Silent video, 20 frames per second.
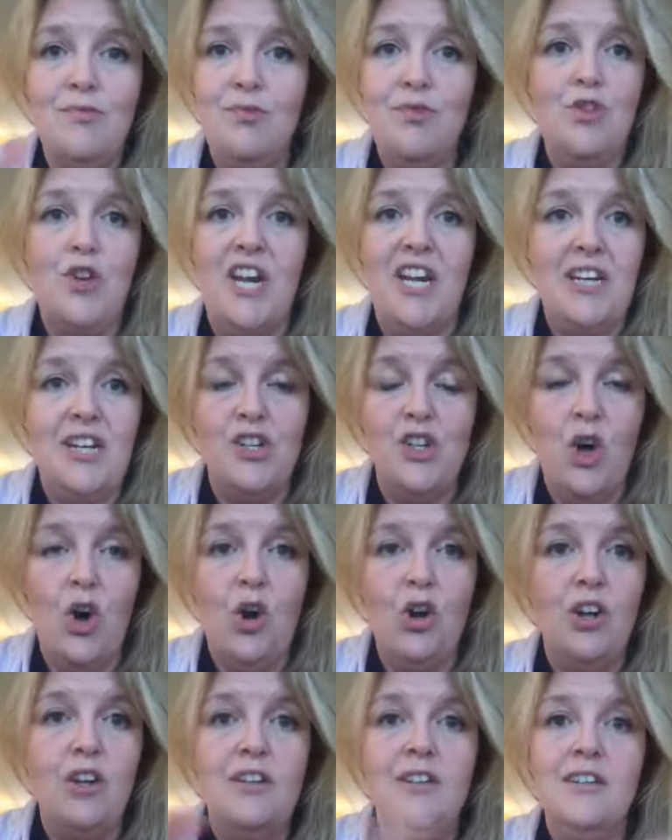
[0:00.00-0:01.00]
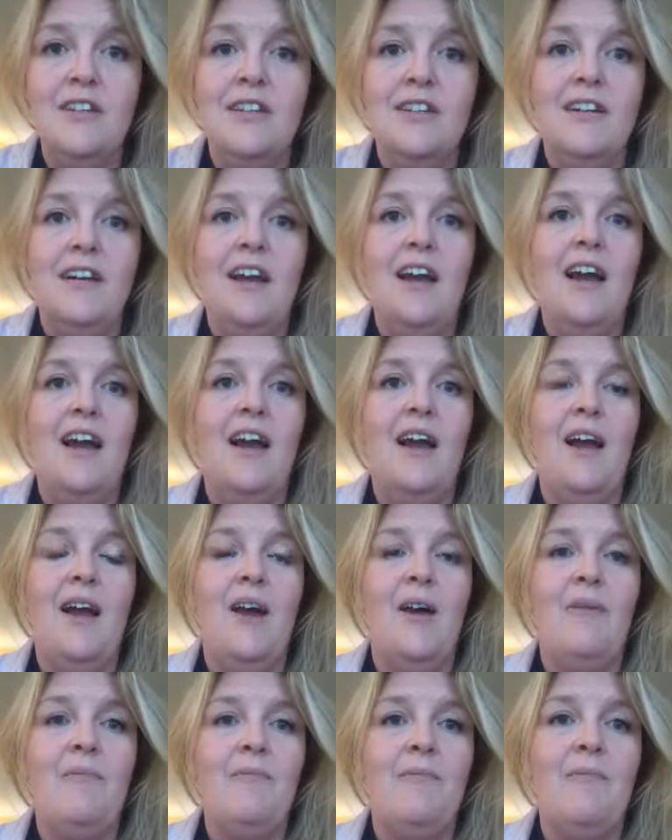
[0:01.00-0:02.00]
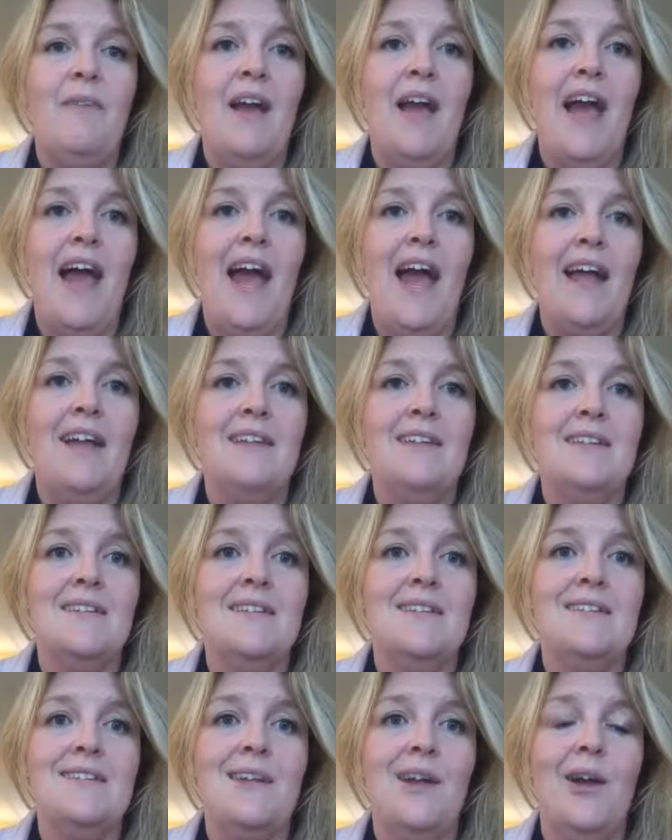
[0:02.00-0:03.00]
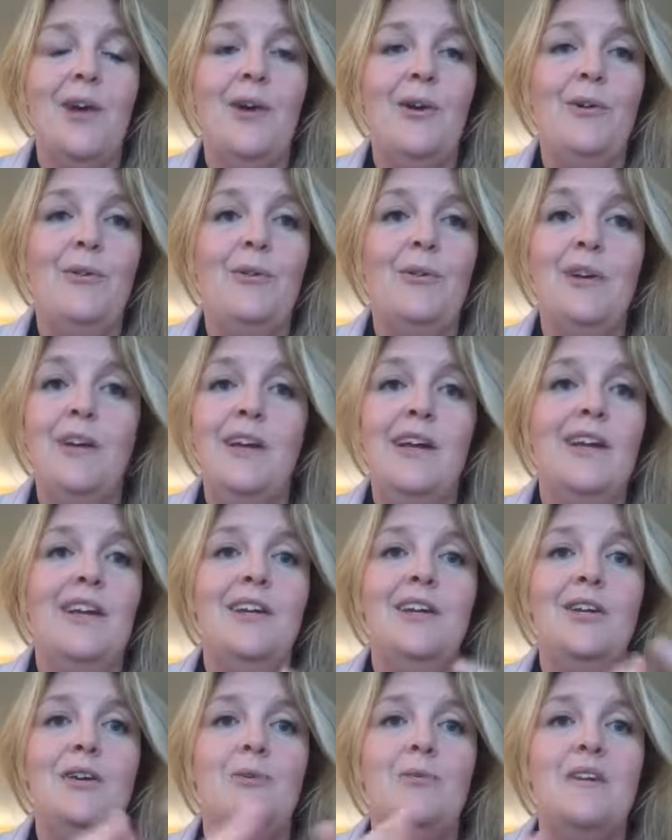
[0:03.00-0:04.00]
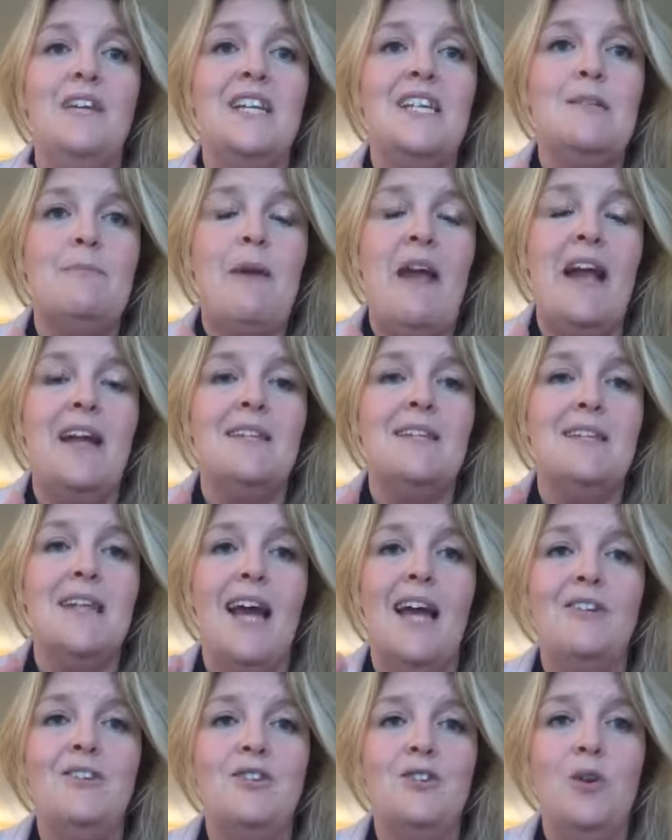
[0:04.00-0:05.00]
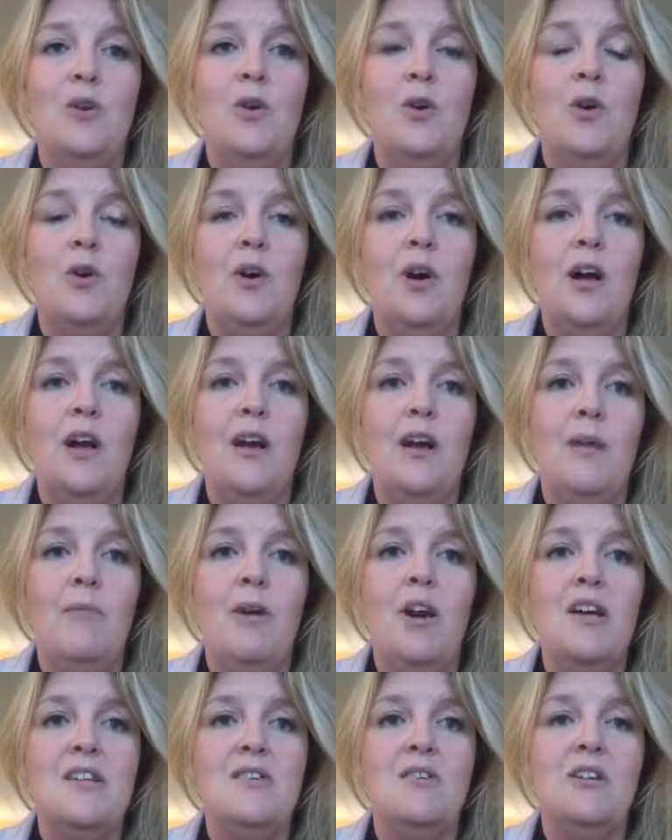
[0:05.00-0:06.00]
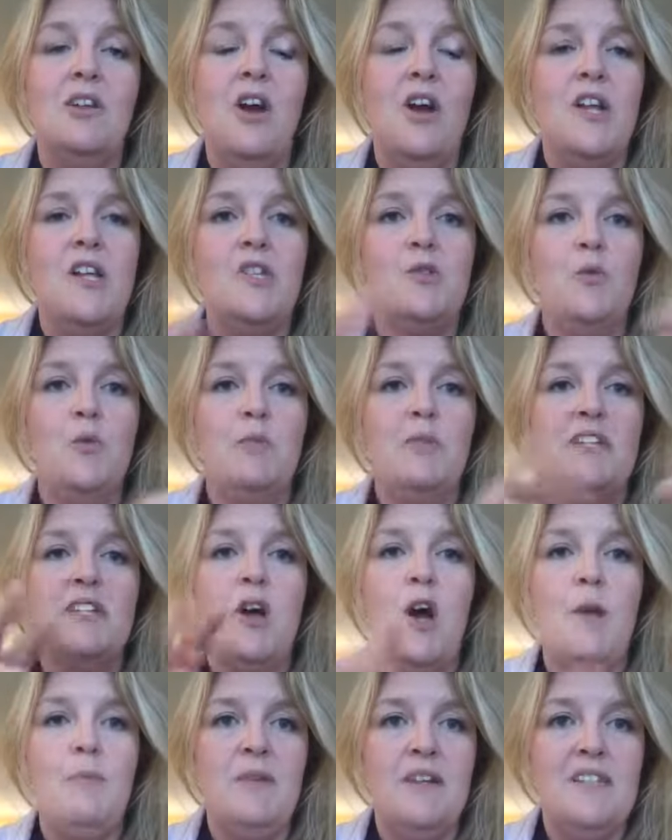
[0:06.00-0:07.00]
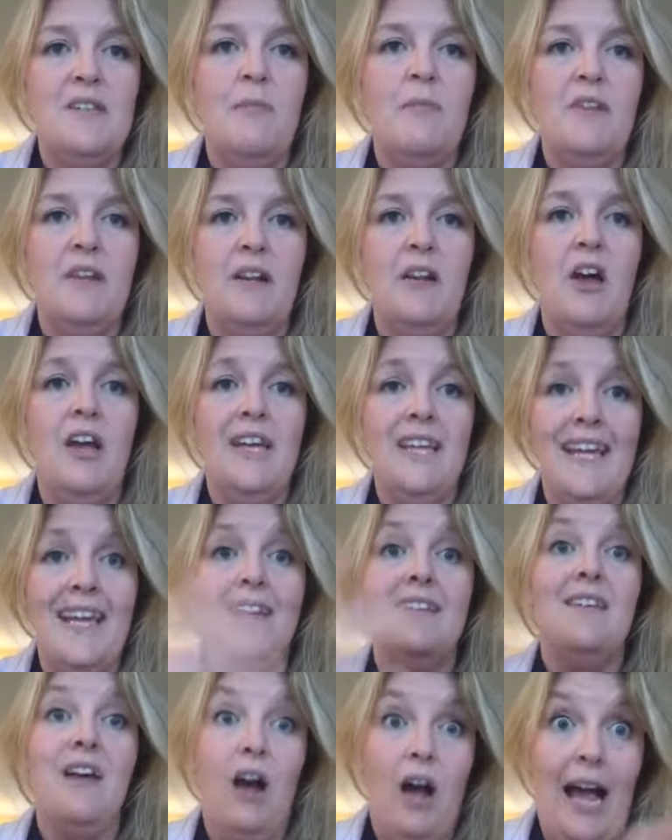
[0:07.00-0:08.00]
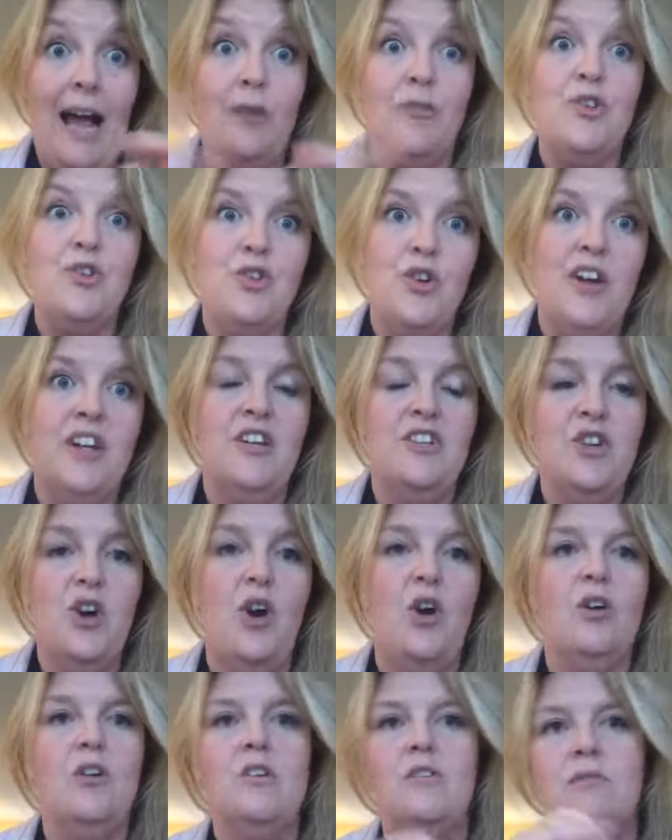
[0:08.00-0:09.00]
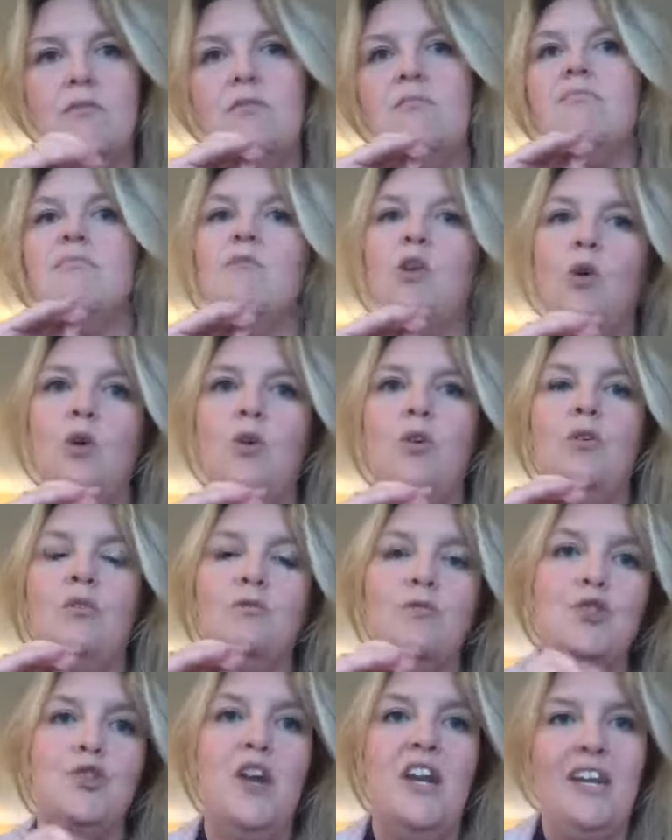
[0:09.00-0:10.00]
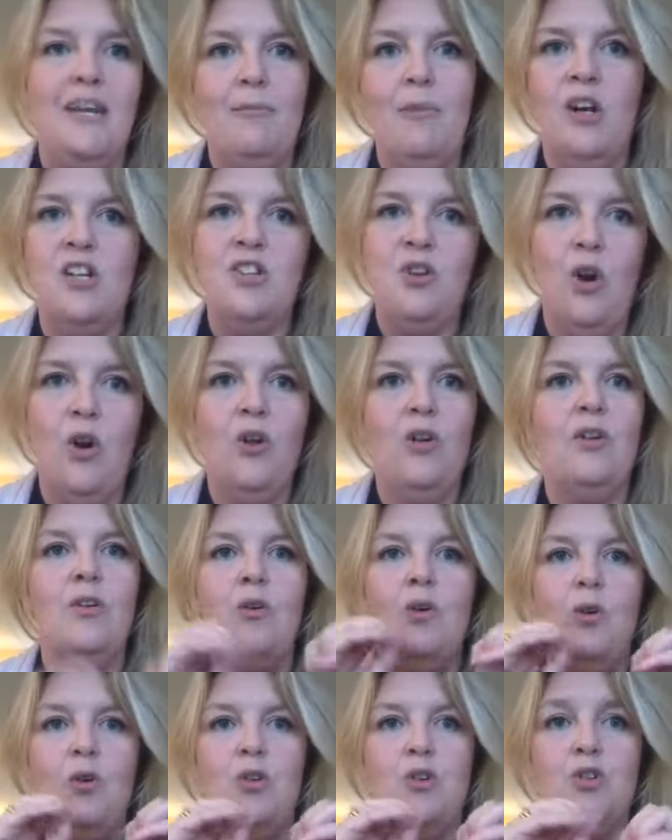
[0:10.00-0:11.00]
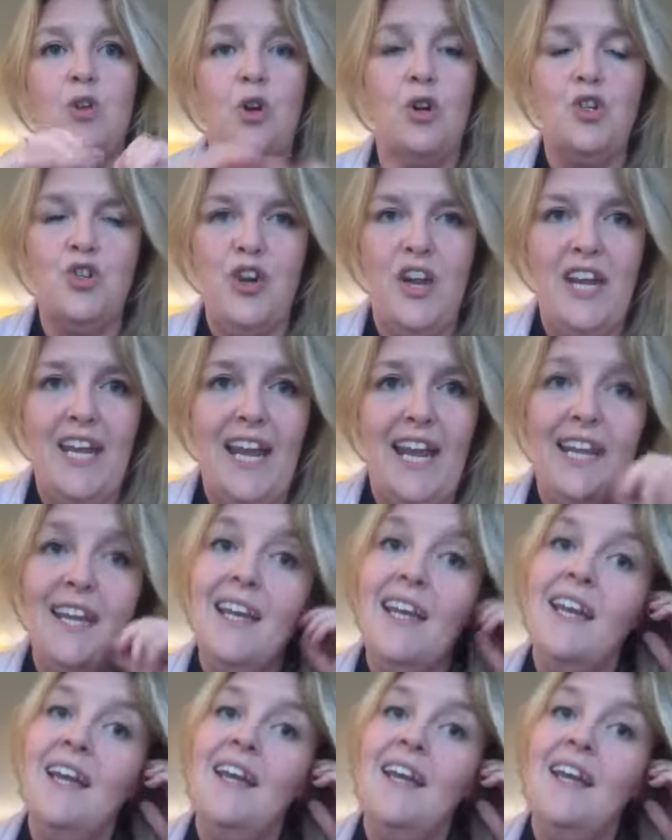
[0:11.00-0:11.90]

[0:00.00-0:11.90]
train a dog, and so you would expect that your ideal clients would be typing something like how to train a dog, or training my dog, or dog training.